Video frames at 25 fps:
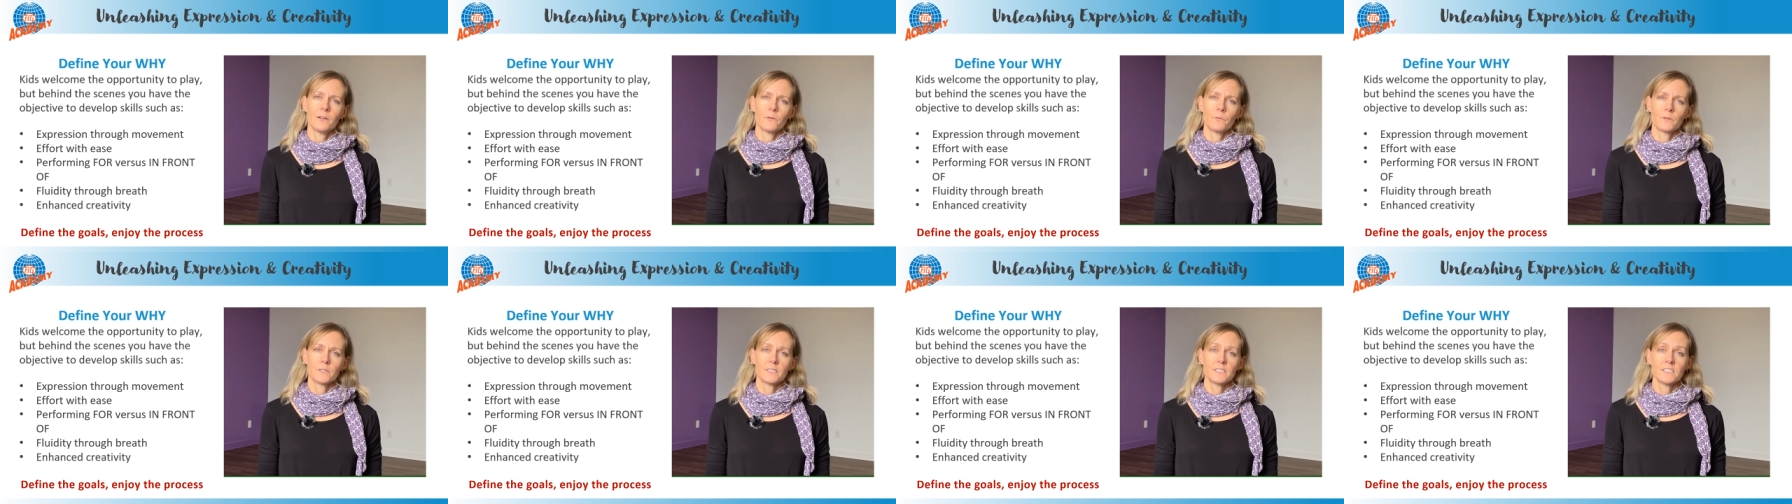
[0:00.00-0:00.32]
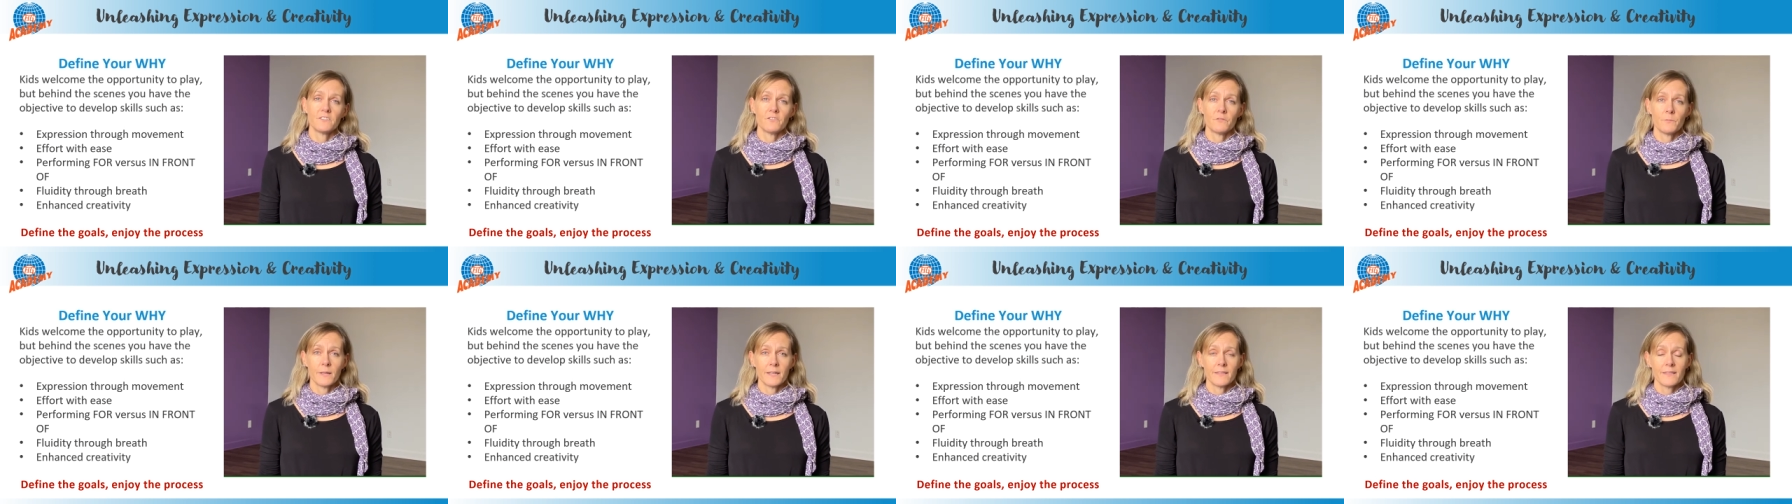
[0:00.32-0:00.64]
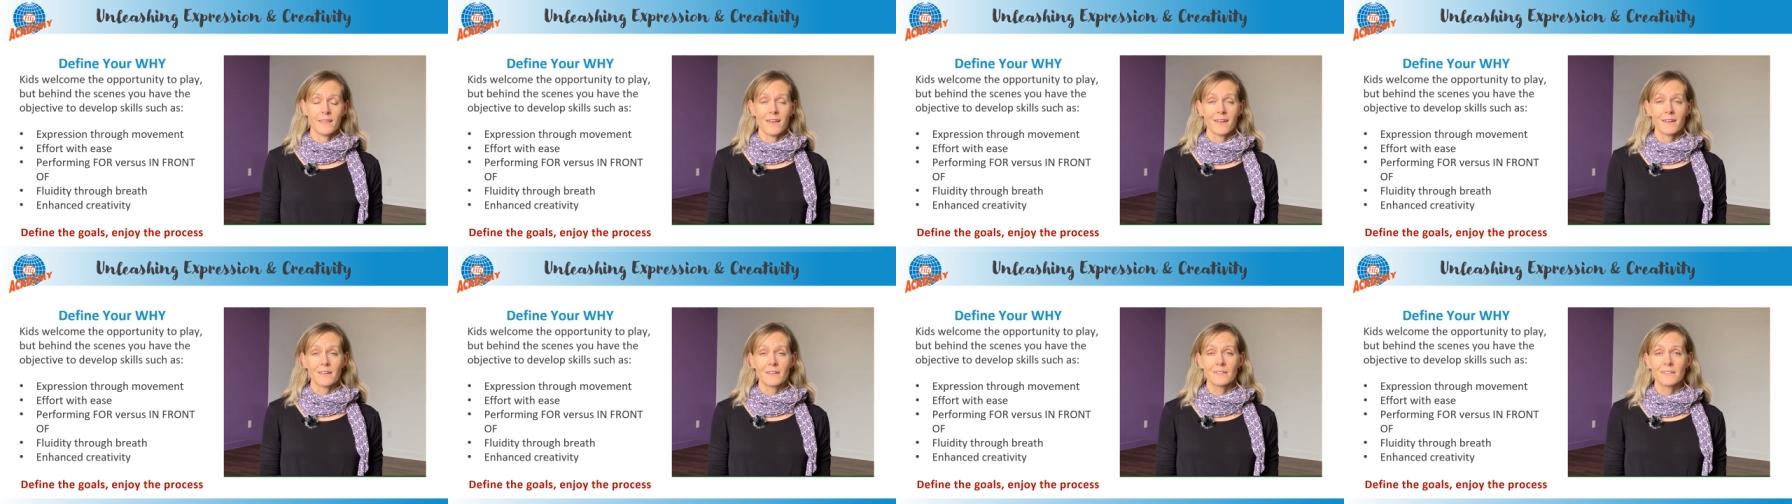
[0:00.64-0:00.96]
Once you've made
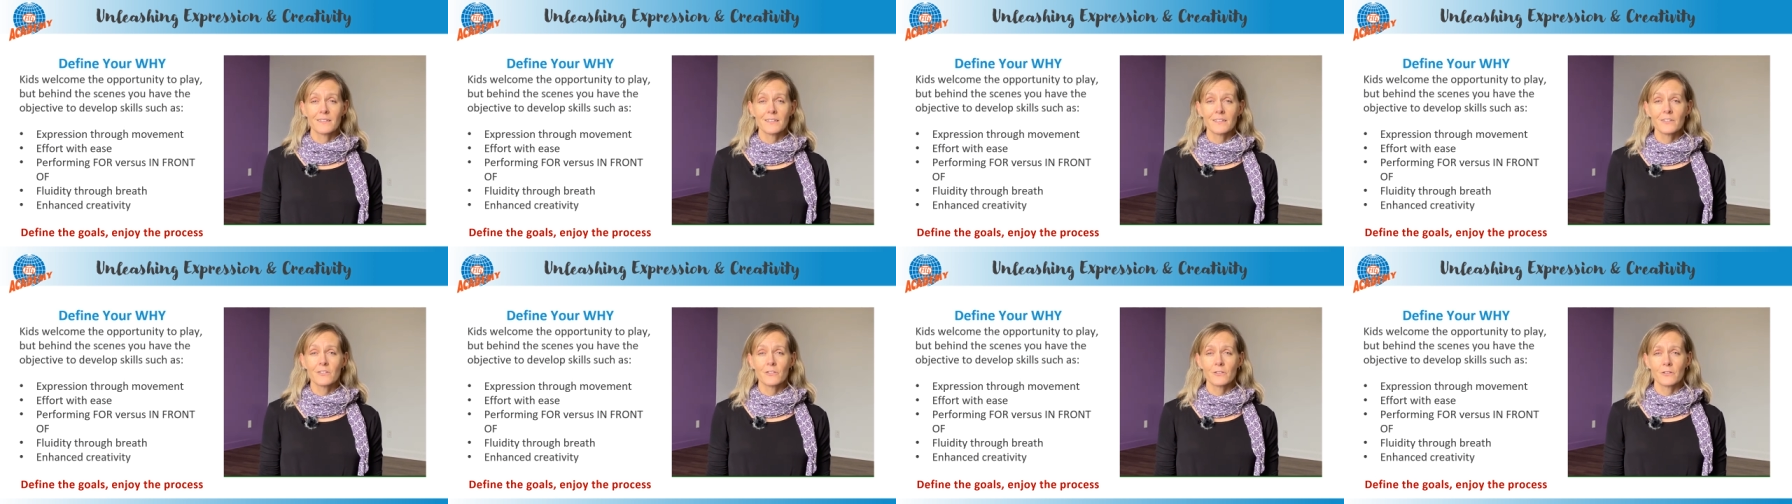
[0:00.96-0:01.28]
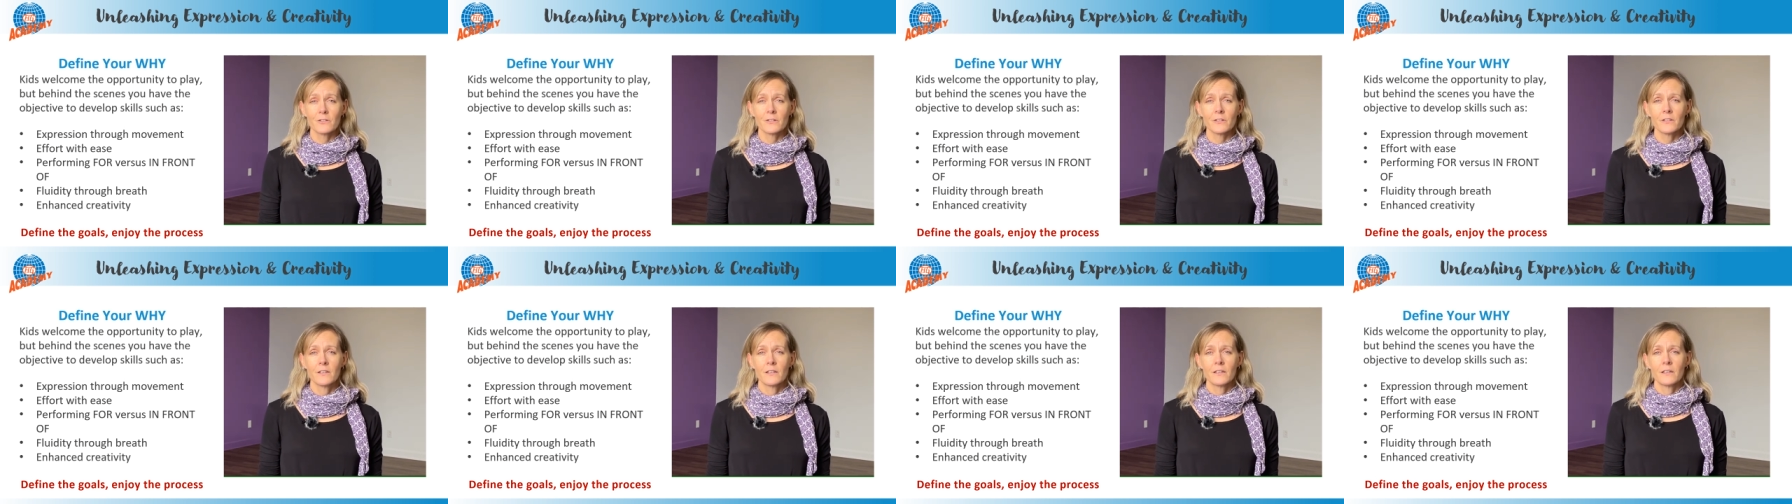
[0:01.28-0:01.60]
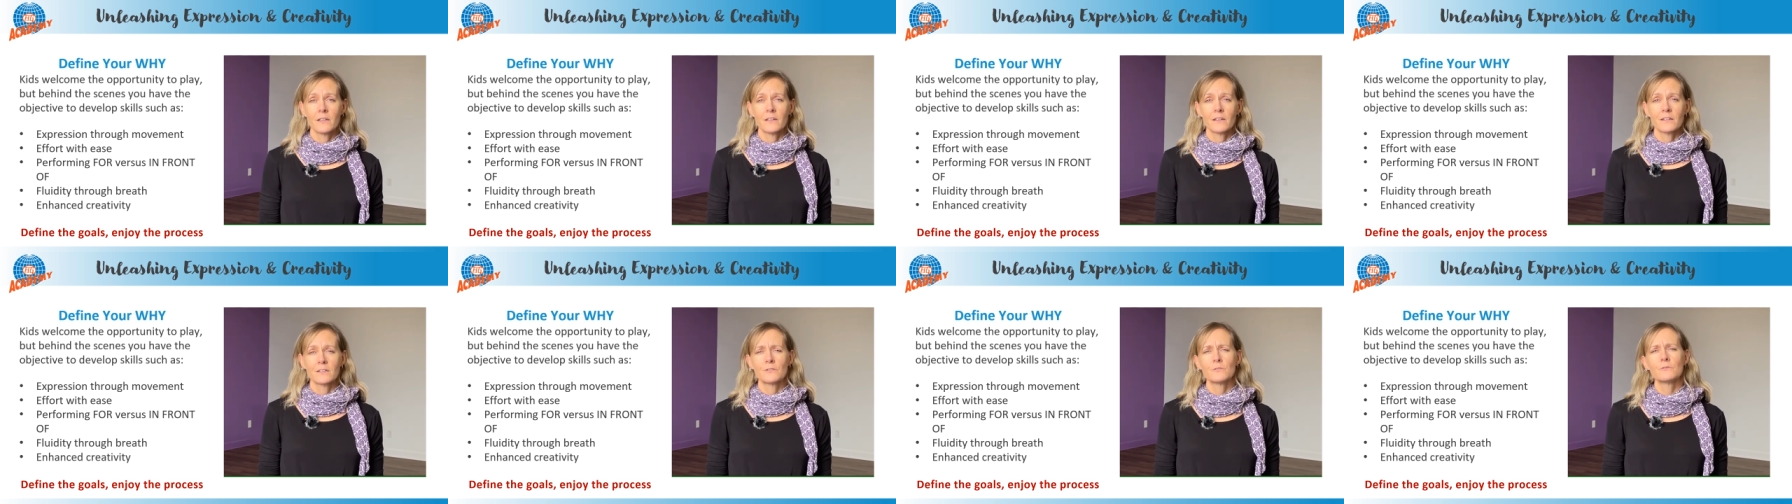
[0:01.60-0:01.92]
that clear,
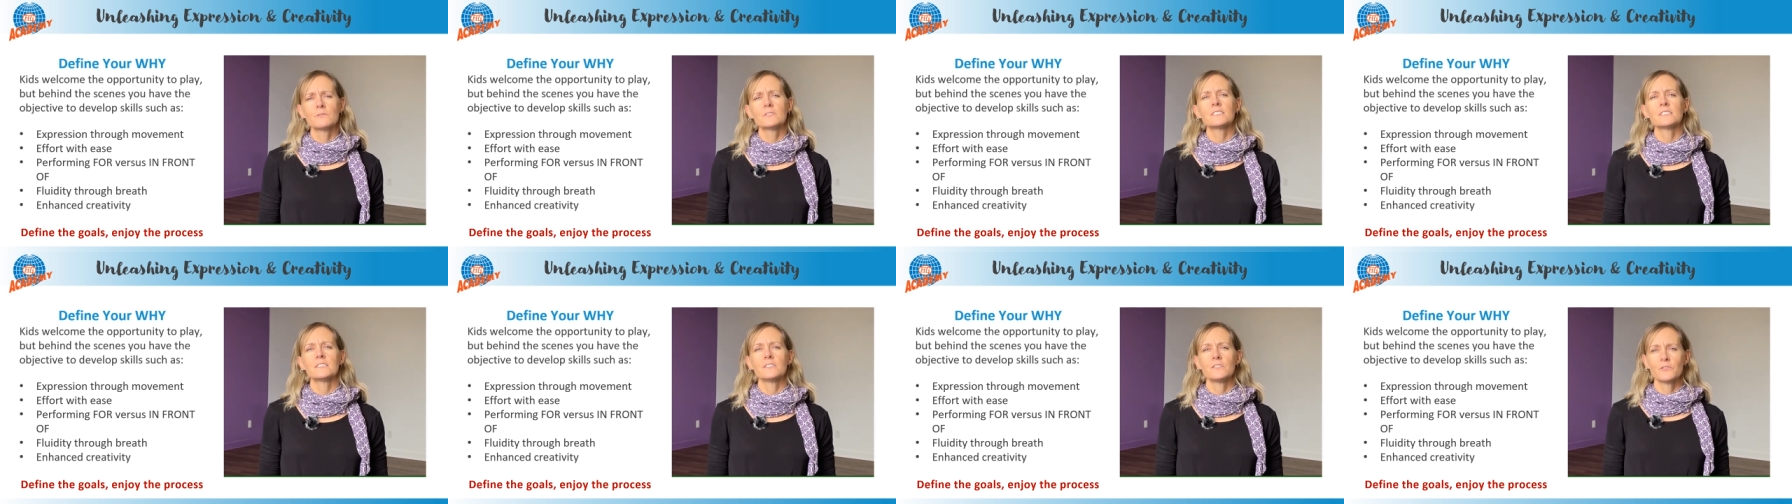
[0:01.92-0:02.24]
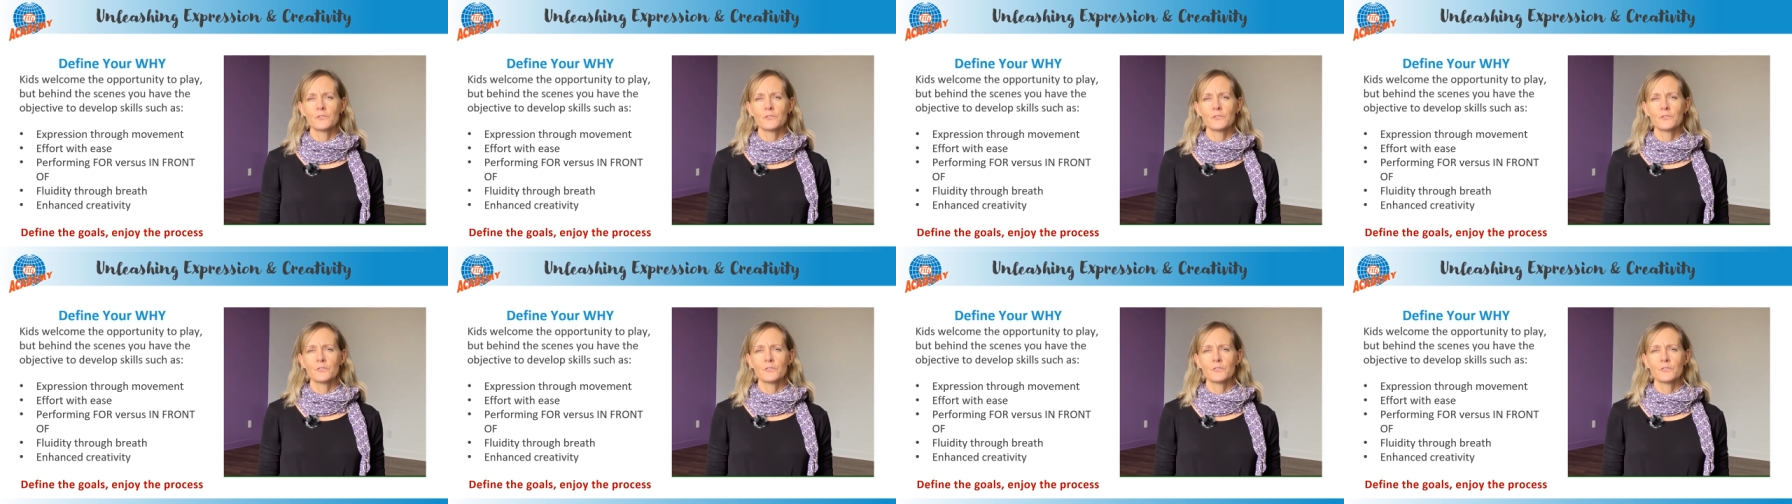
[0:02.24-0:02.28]
loosen